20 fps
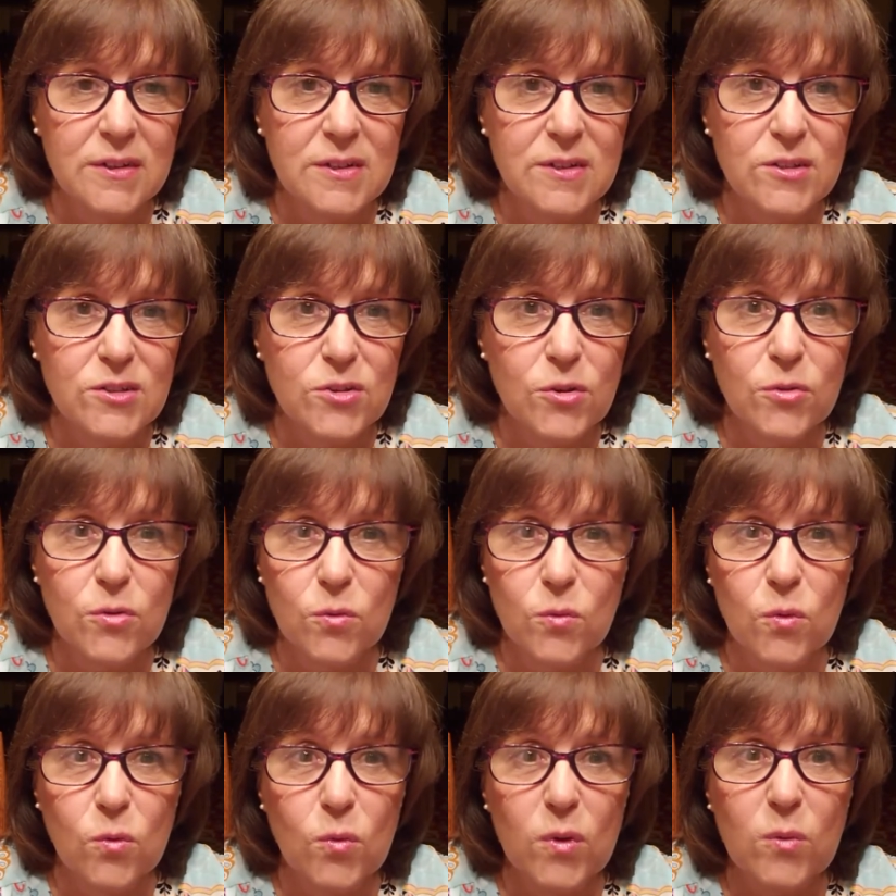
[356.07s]
so
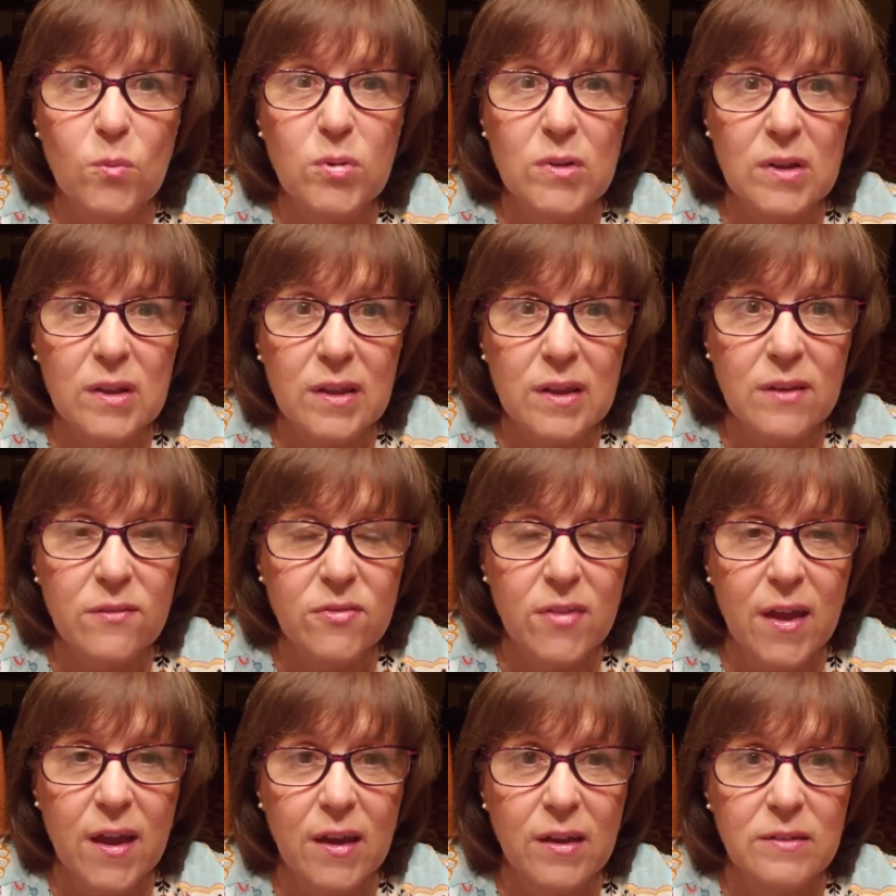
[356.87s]
that when we
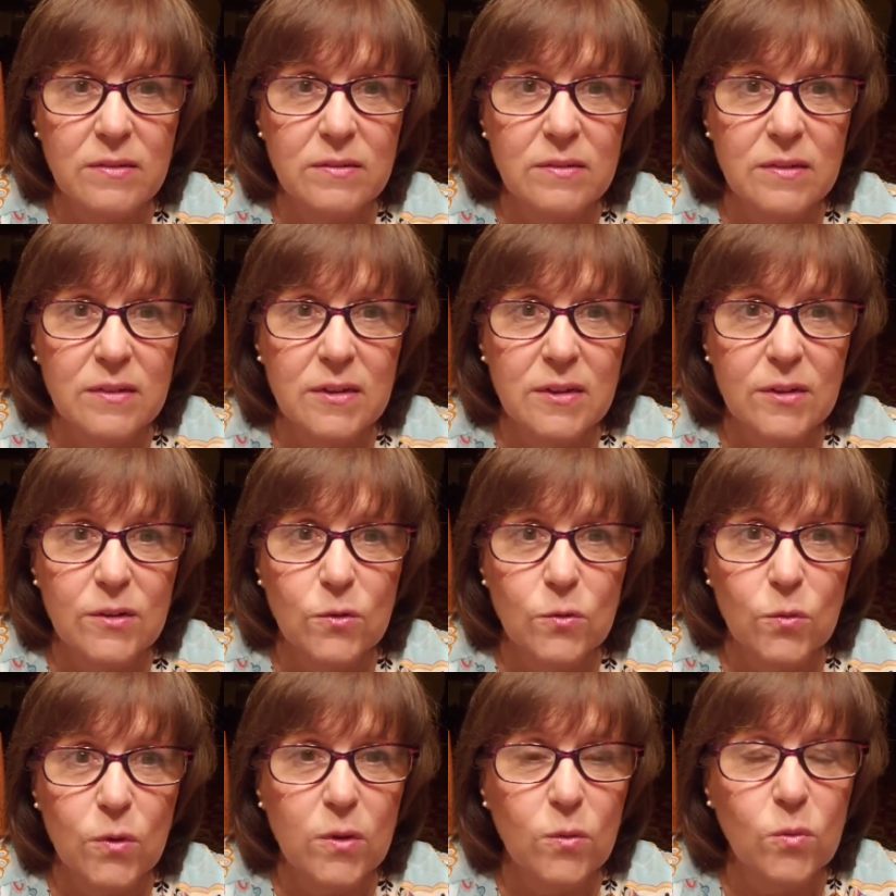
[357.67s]
believe that,
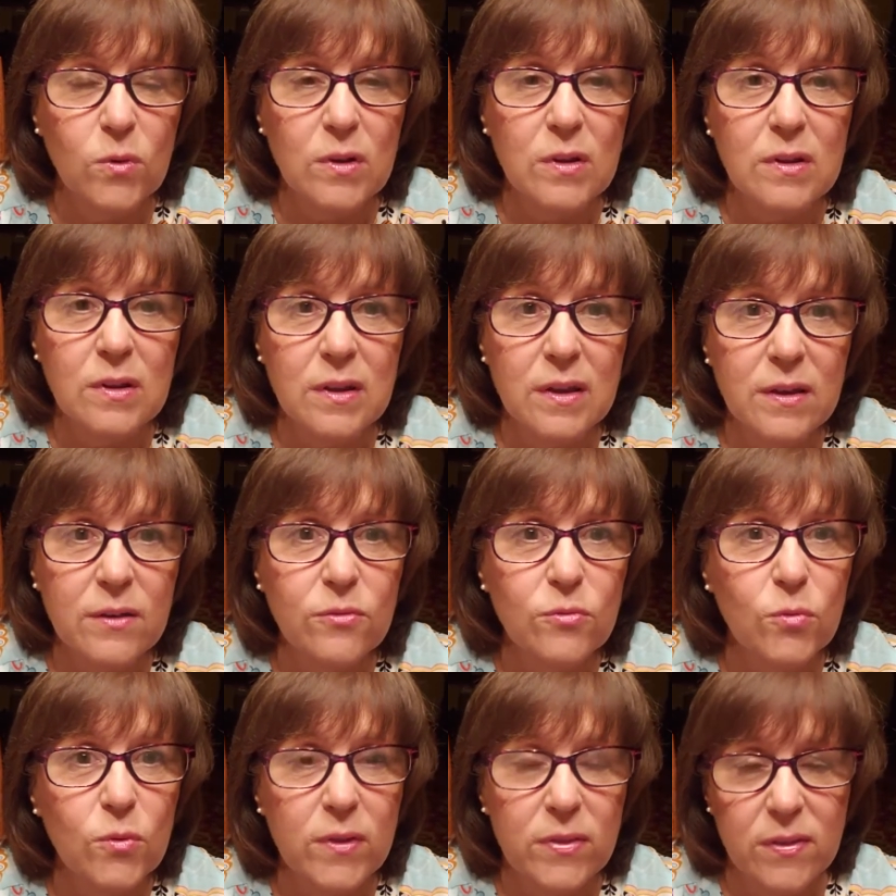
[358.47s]
we will
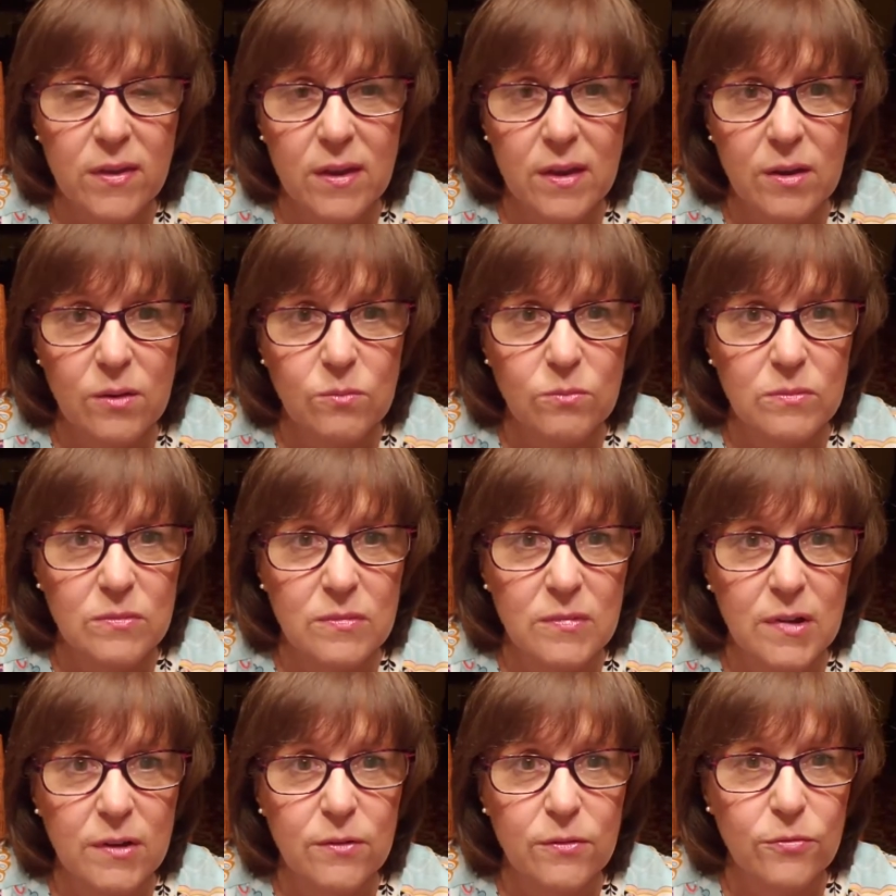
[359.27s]
live with him
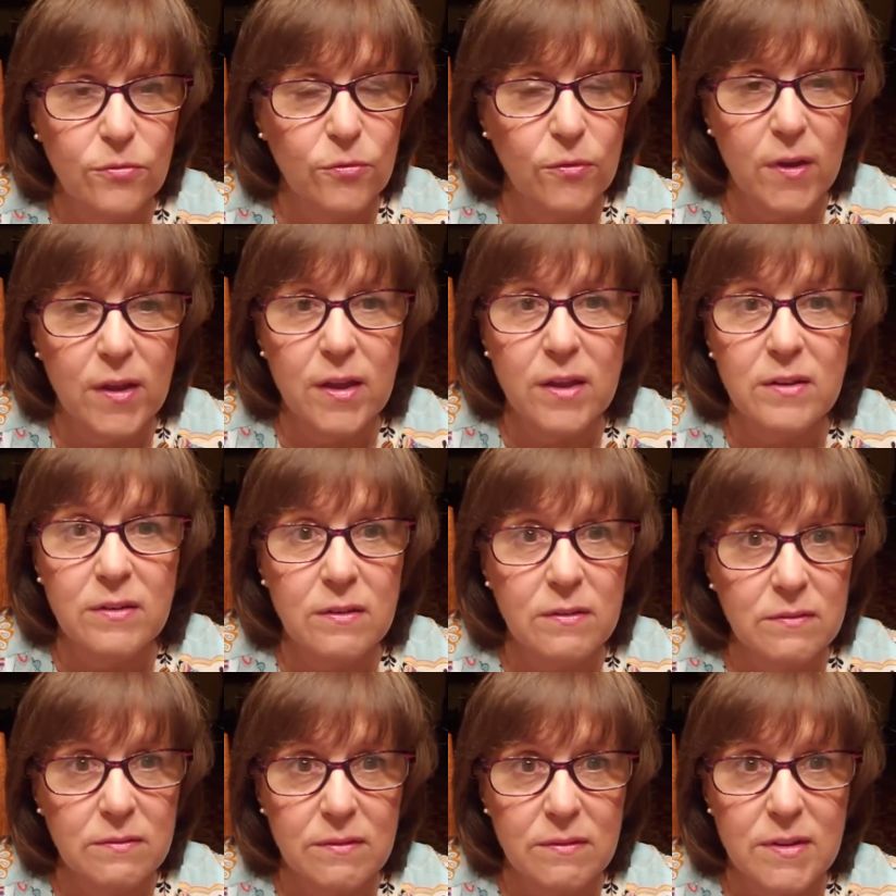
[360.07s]

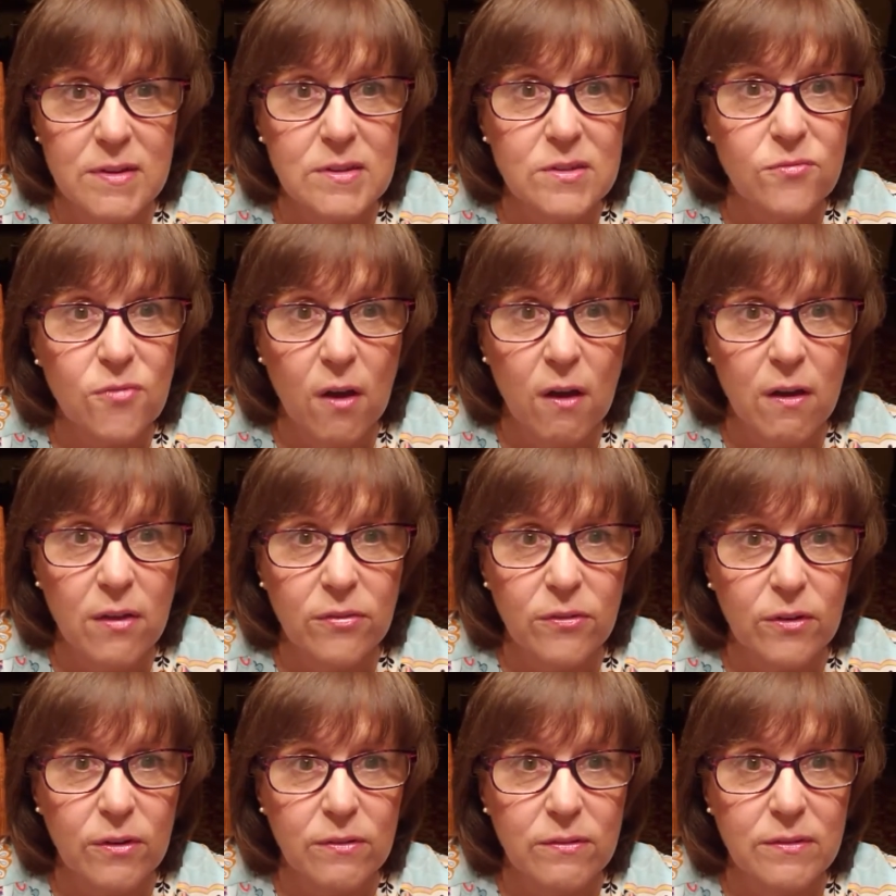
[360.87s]
and his
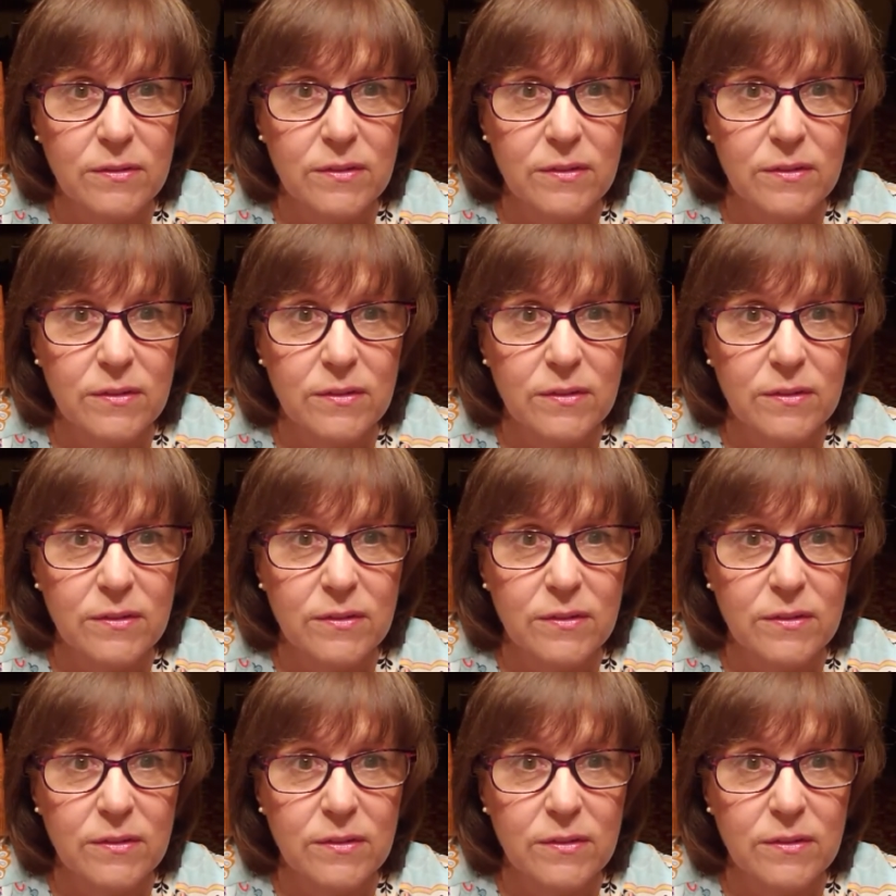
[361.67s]
Father